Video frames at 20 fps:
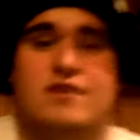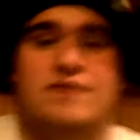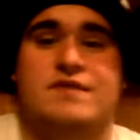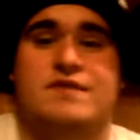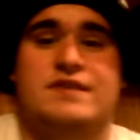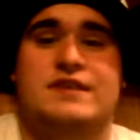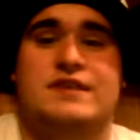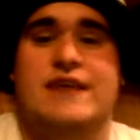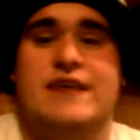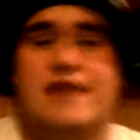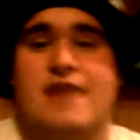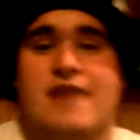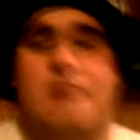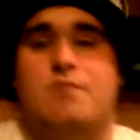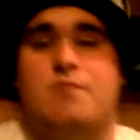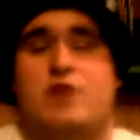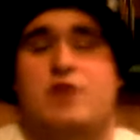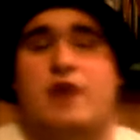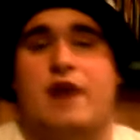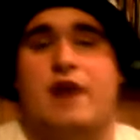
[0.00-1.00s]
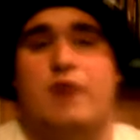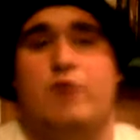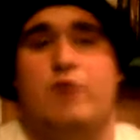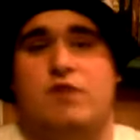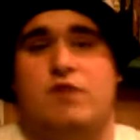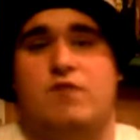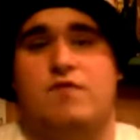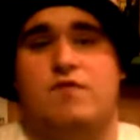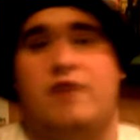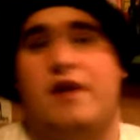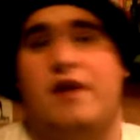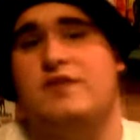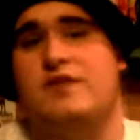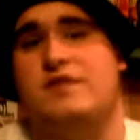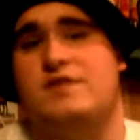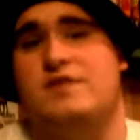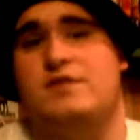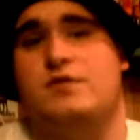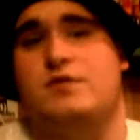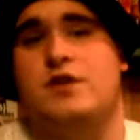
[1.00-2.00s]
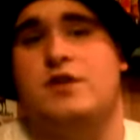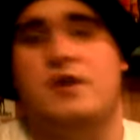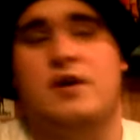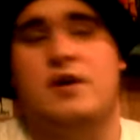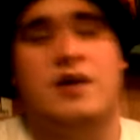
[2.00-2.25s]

of yet, but I will very soon,